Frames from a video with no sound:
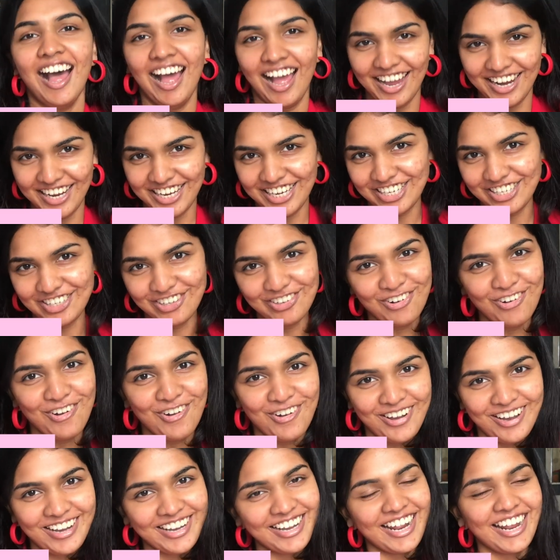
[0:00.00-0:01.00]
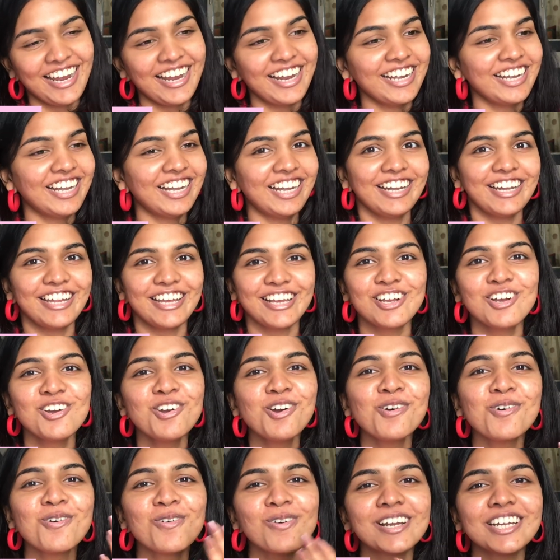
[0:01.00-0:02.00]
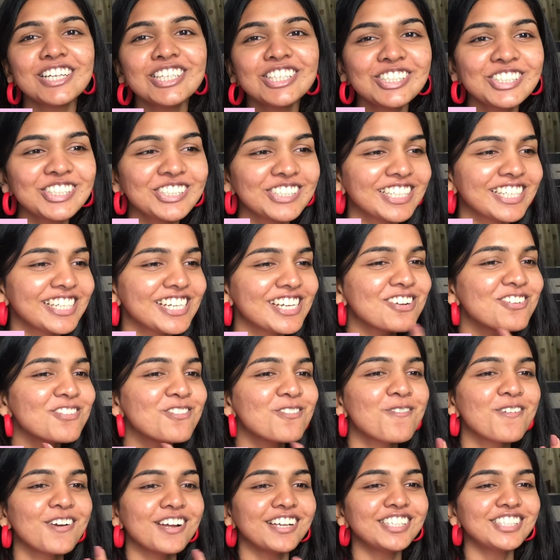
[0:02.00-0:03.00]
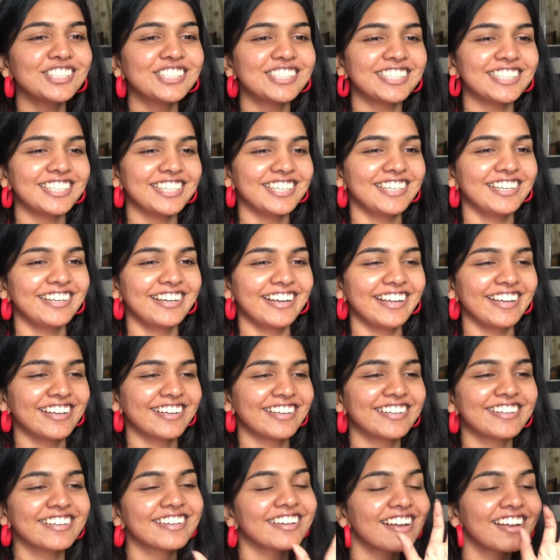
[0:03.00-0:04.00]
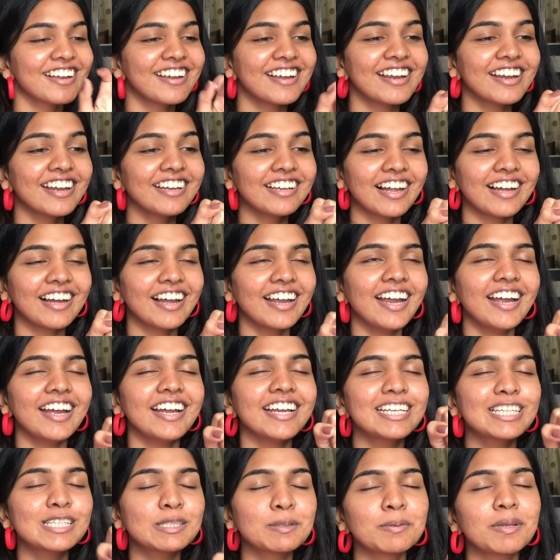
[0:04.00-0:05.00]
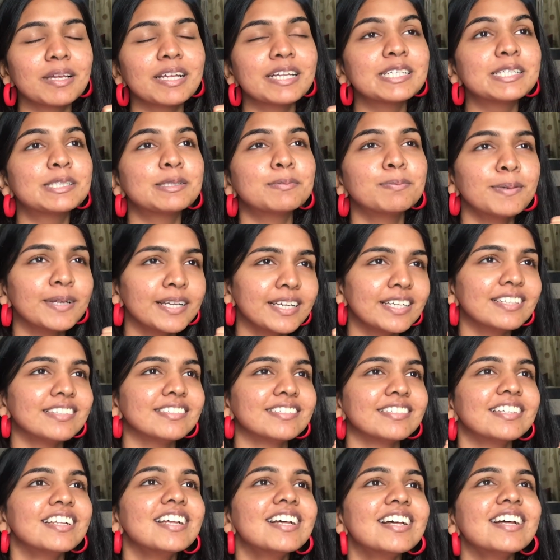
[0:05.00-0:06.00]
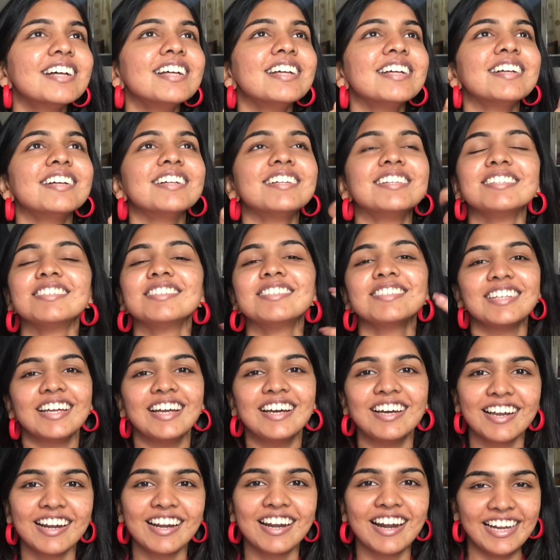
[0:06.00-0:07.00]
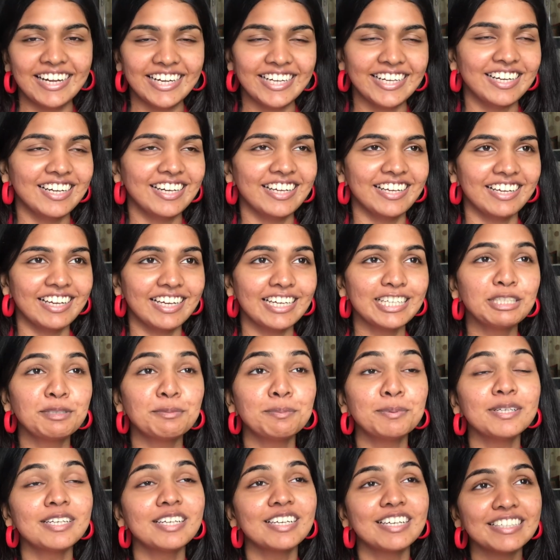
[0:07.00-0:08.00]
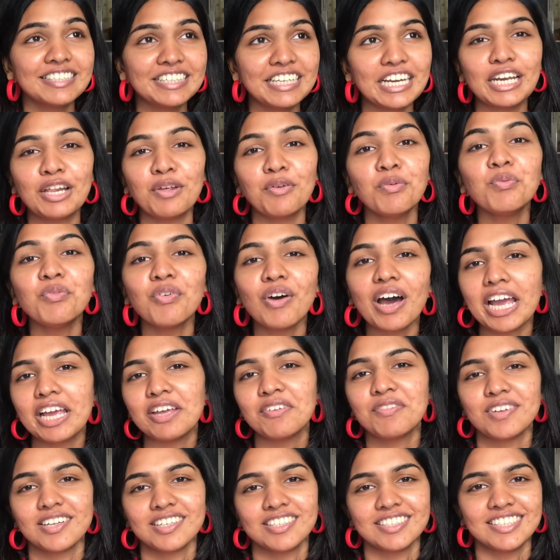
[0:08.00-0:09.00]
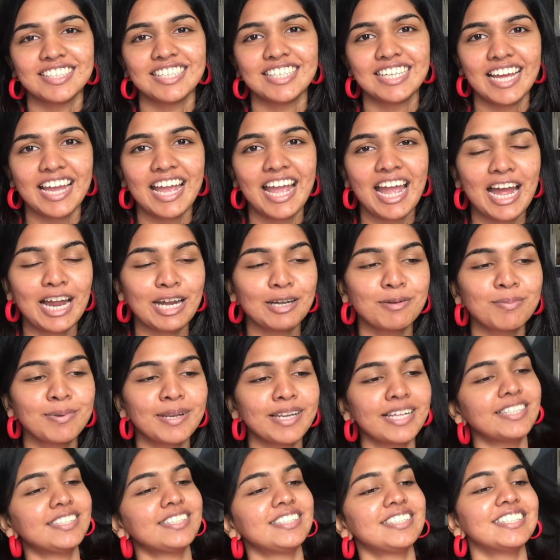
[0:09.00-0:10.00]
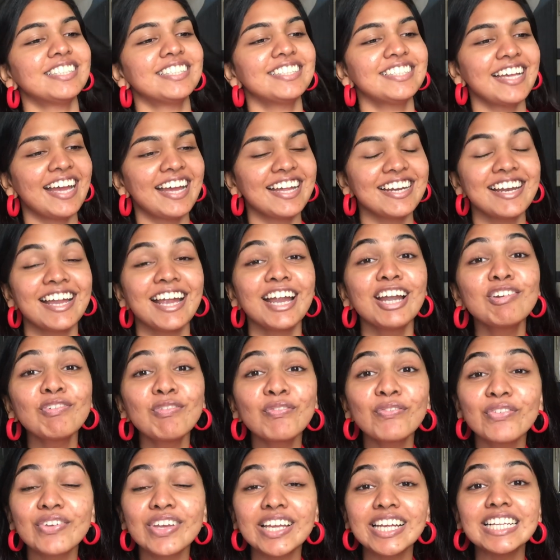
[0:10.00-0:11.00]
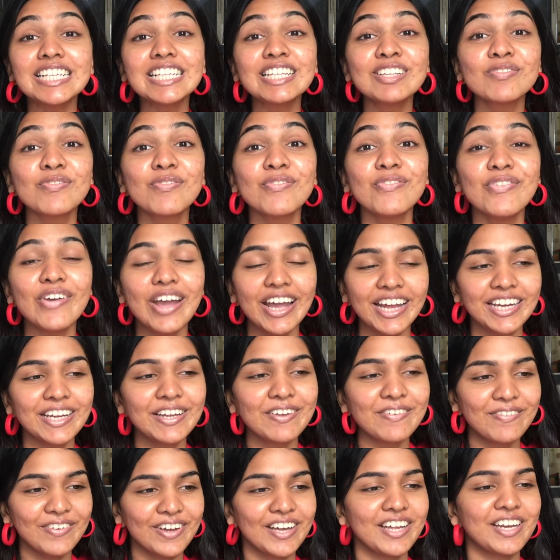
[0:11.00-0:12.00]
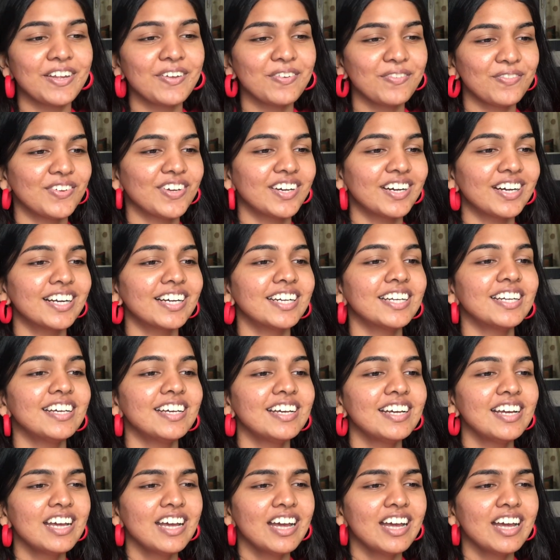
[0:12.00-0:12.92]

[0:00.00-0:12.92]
I know, right? Like, who is she? Who is she? Like, it, it's it's been a ride. Like it's been literally five years that I had braces, and it feels very, very weird.